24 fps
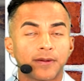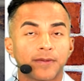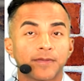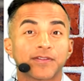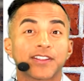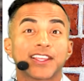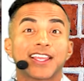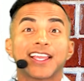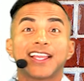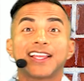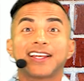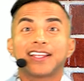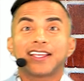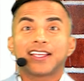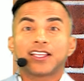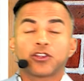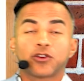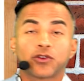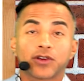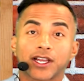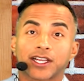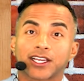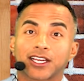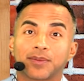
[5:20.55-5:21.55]
And then you're
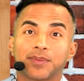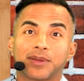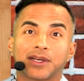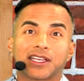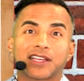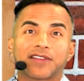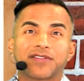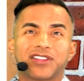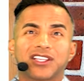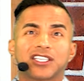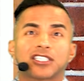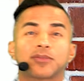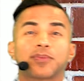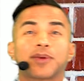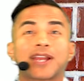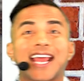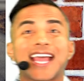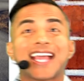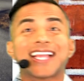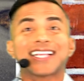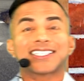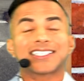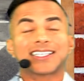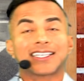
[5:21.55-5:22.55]
not going to believe this, but
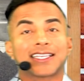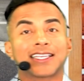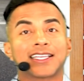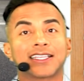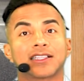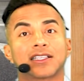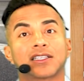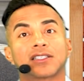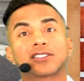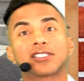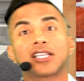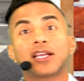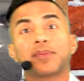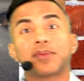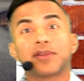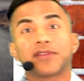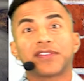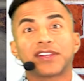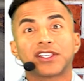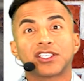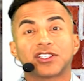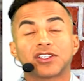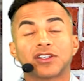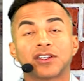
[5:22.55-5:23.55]
actually, the
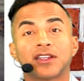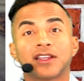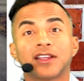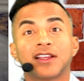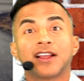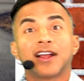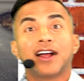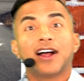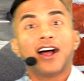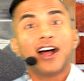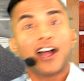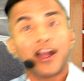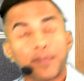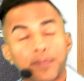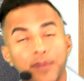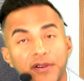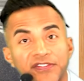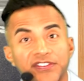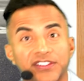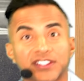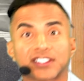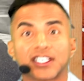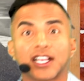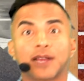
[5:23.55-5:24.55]
subdivision of
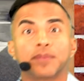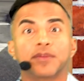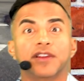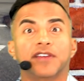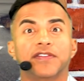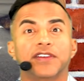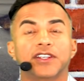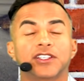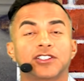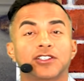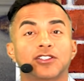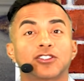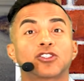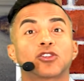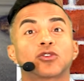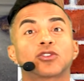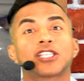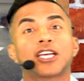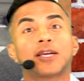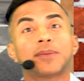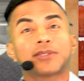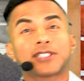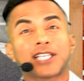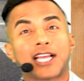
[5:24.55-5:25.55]
a subdivision. So
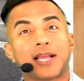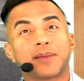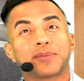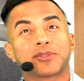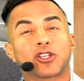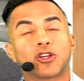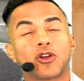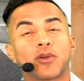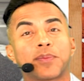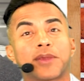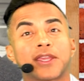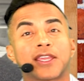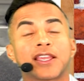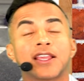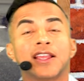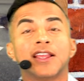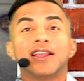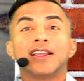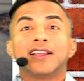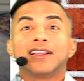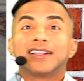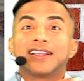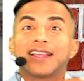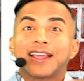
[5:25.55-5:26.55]
sometimes there'll be
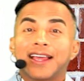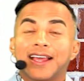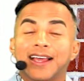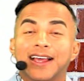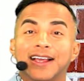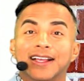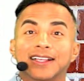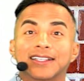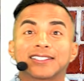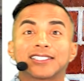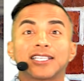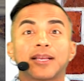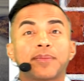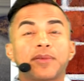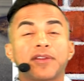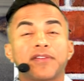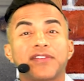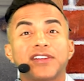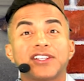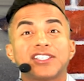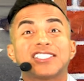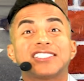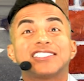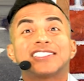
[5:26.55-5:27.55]

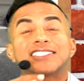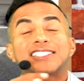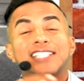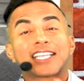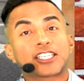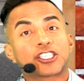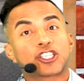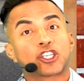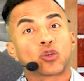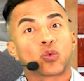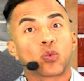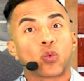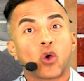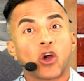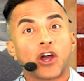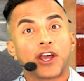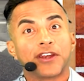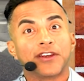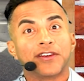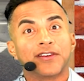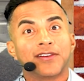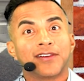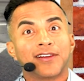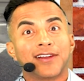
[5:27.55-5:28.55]
subdivision section one.
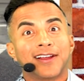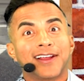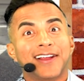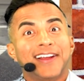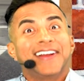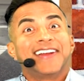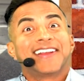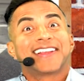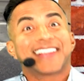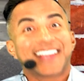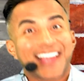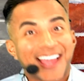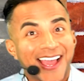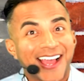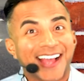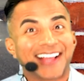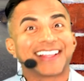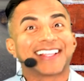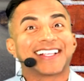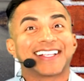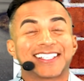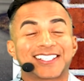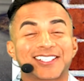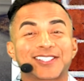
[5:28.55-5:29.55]
Yeah,
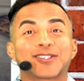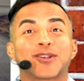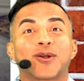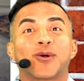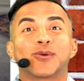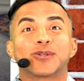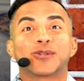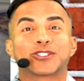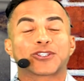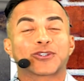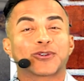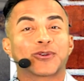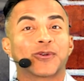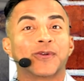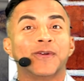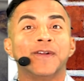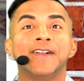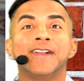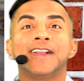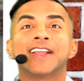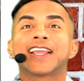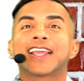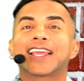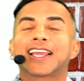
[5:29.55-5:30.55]
it's so true,
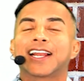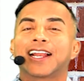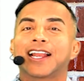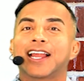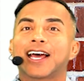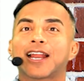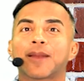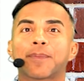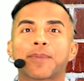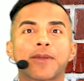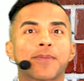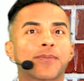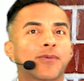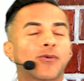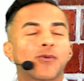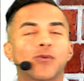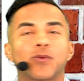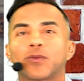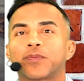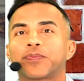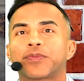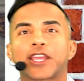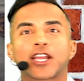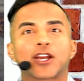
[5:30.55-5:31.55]
and a lot of people
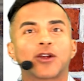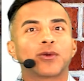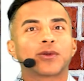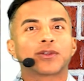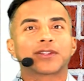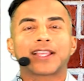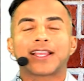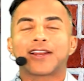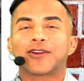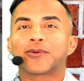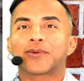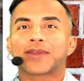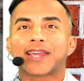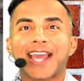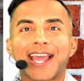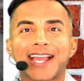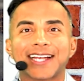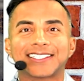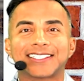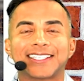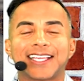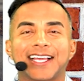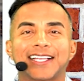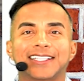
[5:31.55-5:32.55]
they don't
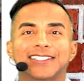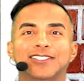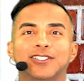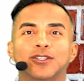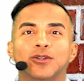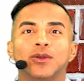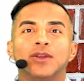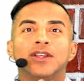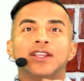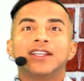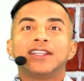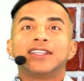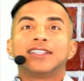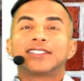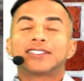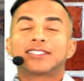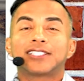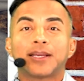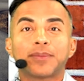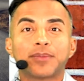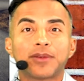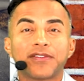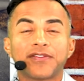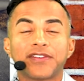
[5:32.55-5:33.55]
catch that. So
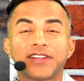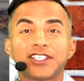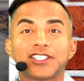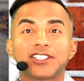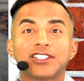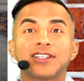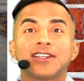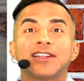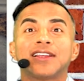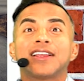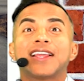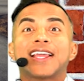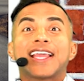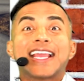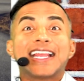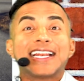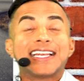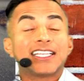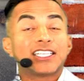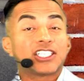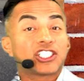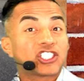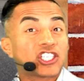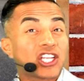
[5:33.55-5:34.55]
subdivision, and
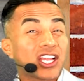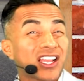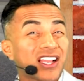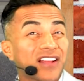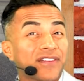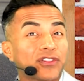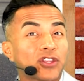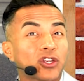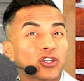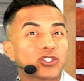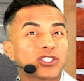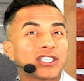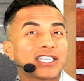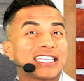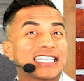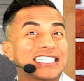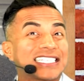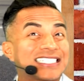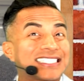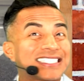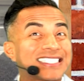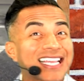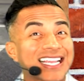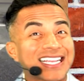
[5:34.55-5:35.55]
then check if there's any
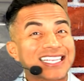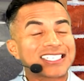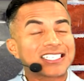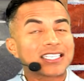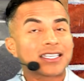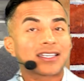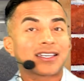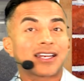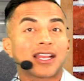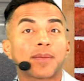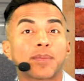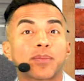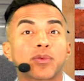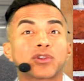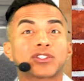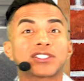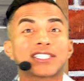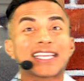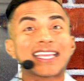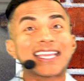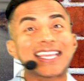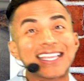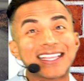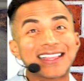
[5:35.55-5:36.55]
section numbers
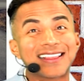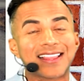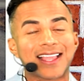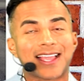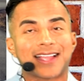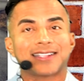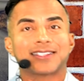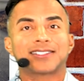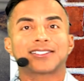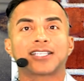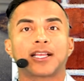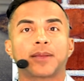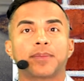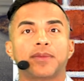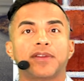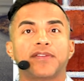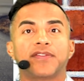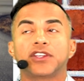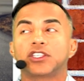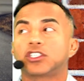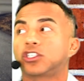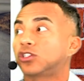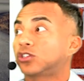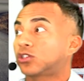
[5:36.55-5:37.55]
in that
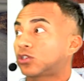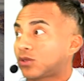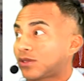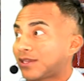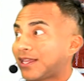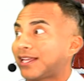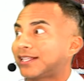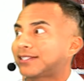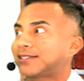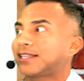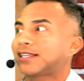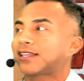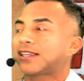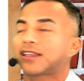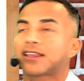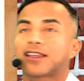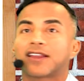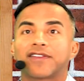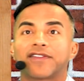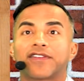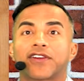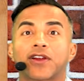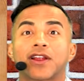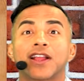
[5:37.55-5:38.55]
subdivision. So yes, it can
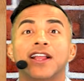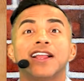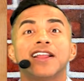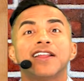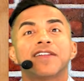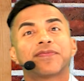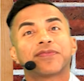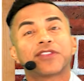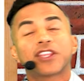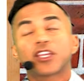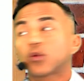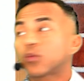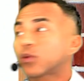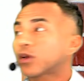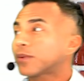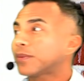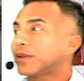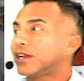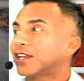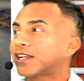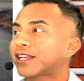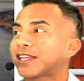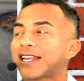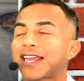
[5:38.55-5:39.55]
get very. Then we're going to
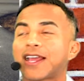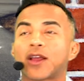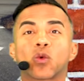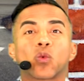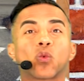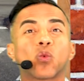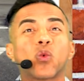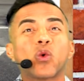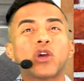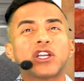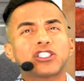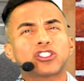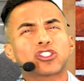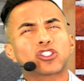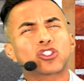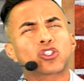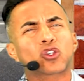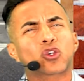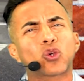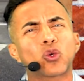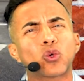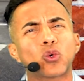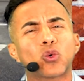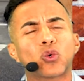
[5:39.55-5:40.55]
be looking at what
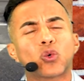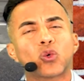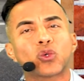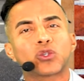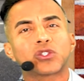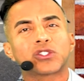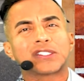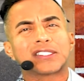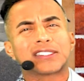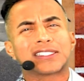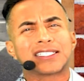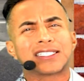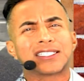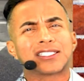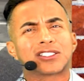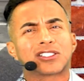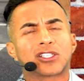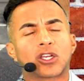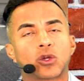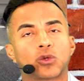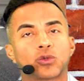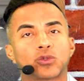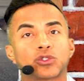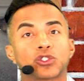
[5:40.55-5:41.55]
schools is it
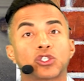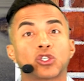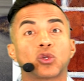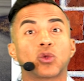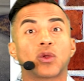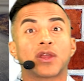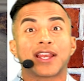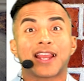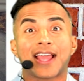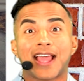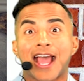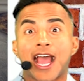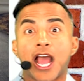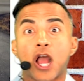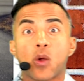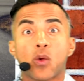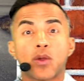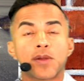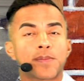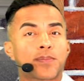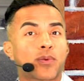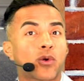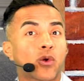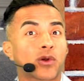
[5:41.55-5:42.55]
zoned to, and how
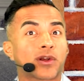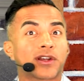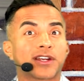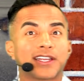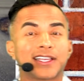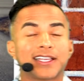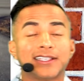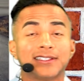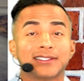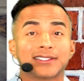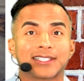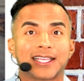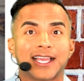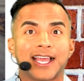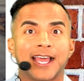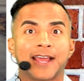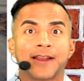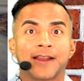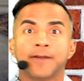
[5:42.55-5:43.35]
important is that.